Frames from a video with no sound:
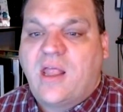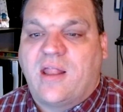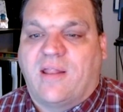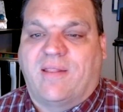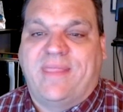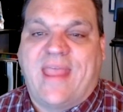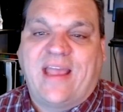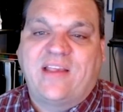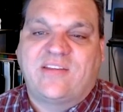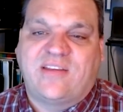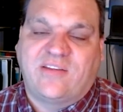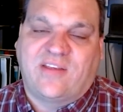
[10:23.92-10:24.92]

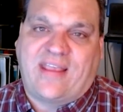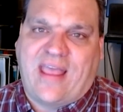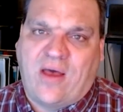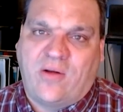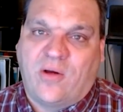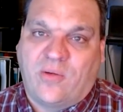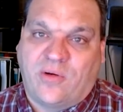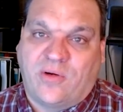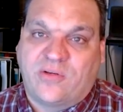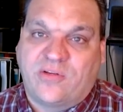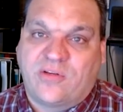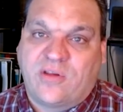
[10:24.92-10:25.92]
Next is account
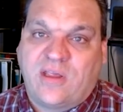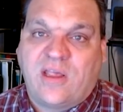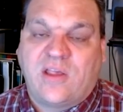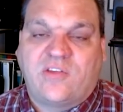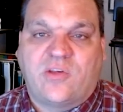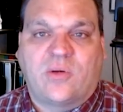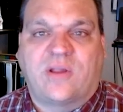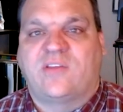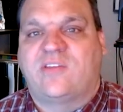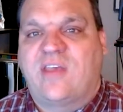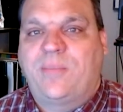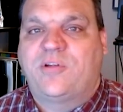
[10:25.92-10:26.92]
owners. So
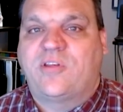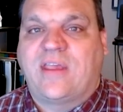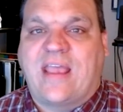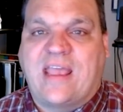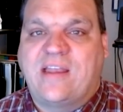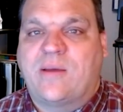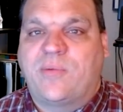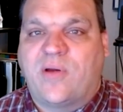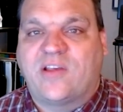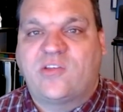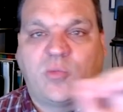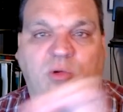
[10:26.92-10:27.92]
conceptually,
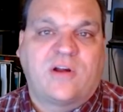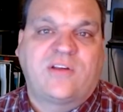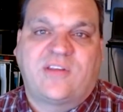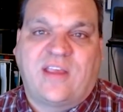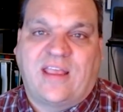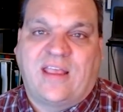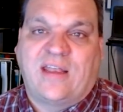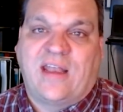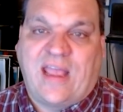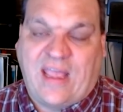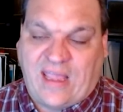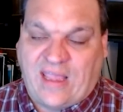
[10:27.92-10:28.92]
AWS works in
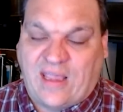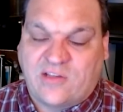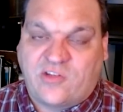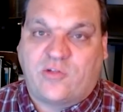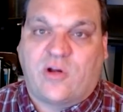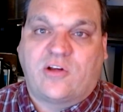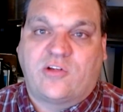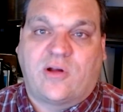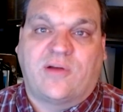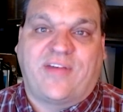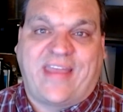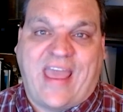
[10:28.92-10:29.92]
a structure
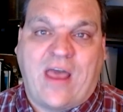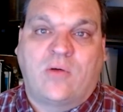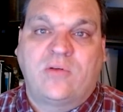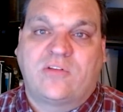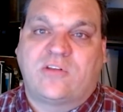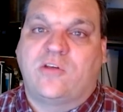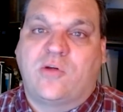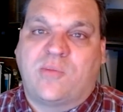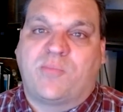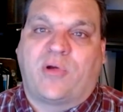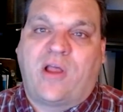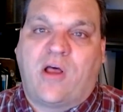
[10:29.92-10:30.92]
of accounts. You can
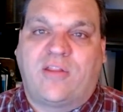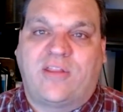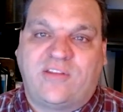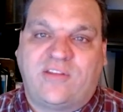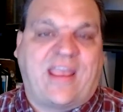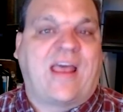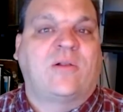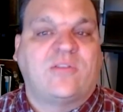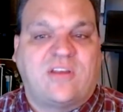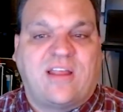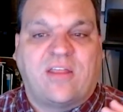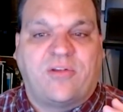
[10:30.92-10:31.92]
bring all these accounts
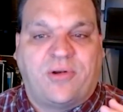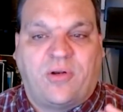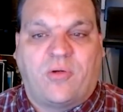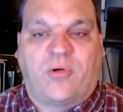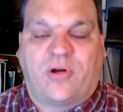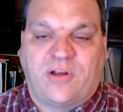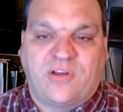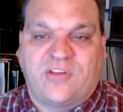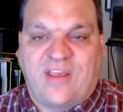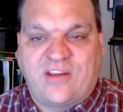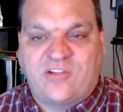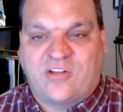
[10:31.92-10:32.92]
together in an
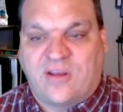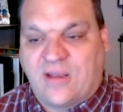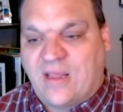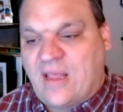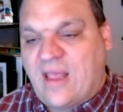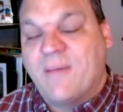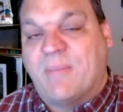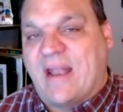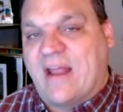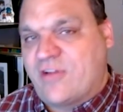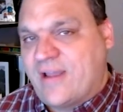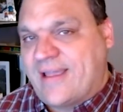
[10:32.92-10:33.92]
organization, but
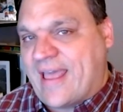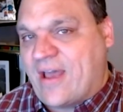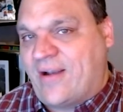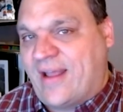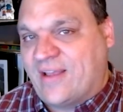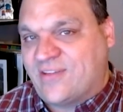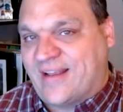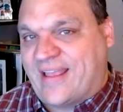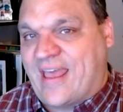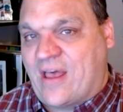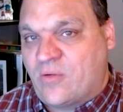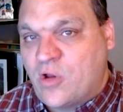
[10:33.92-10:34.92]
every account has an
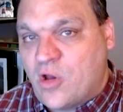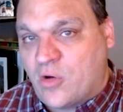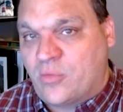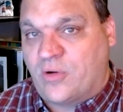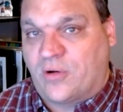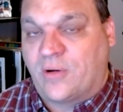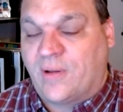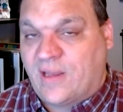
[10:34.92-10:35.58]
account owner.